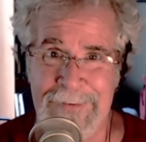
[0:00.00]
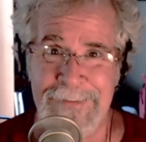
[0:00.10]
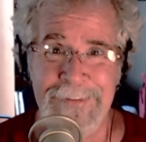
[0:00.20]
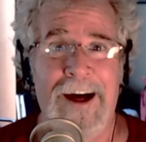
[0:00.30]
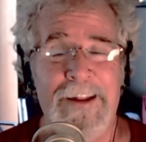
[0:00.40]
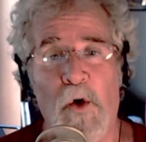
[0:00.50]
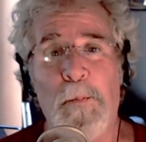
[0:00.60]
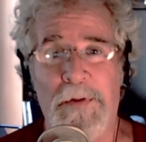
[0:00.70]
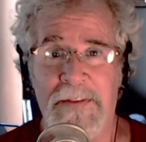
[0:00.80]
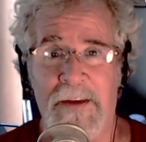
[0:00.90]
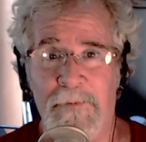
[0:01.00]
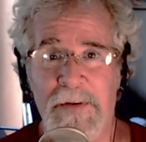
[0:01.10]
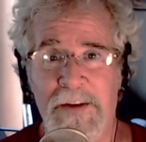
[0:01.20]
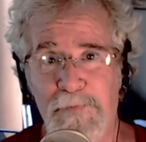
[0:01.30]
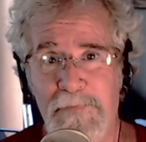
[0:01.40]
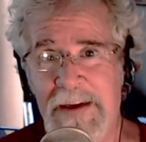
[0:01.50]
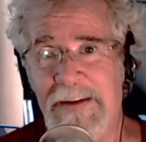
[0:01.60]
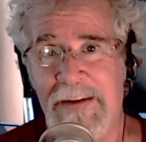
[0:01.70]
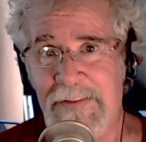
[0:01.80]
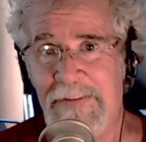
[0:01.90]
not helping them.
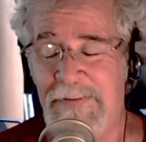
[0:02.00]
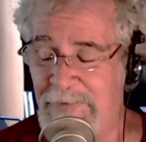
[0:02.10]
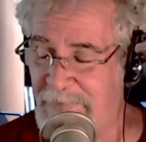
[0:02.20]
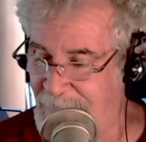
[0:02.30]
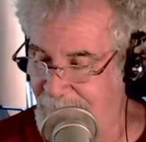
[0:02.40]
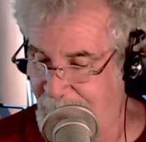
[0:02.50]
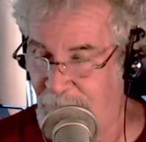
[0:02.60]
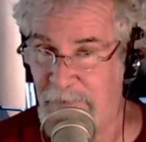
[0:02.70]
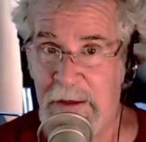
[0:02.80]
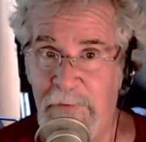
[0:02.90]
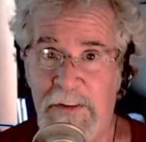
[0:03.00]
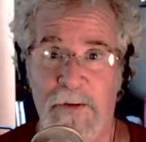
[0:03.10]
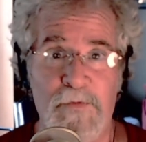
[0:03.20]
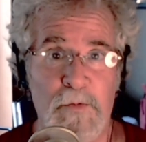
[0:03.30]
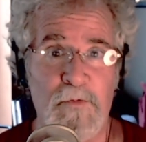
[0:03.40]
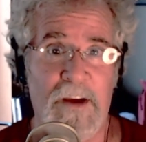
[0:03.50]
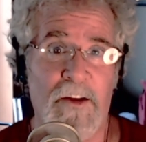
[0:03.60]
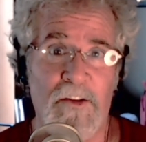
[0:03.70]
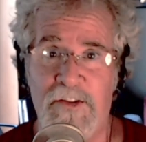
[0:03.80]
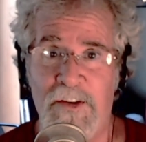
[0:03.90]
It's giving them some
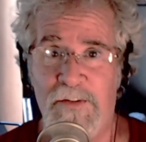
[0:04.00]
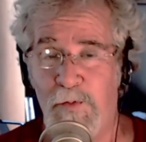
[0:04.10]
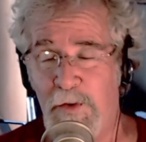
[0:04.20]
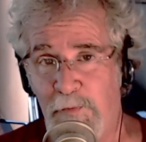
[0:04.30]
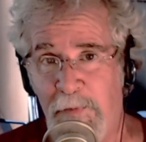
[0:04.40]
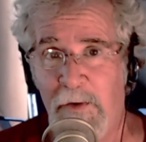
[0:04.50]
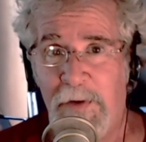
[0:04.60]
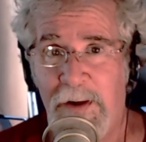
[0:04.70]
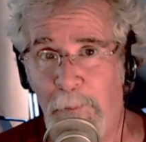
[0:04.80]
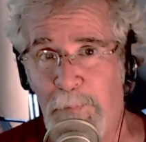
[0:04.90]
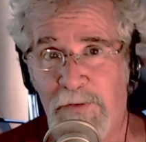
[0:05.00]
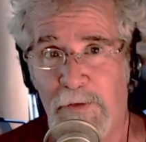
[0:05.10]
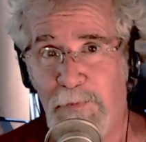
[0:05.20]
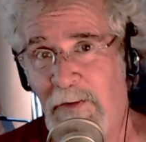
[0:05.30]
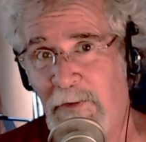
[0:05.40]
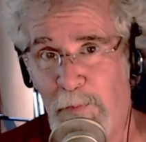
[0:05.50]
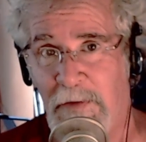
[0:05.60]
challenges which may or may not be surmountable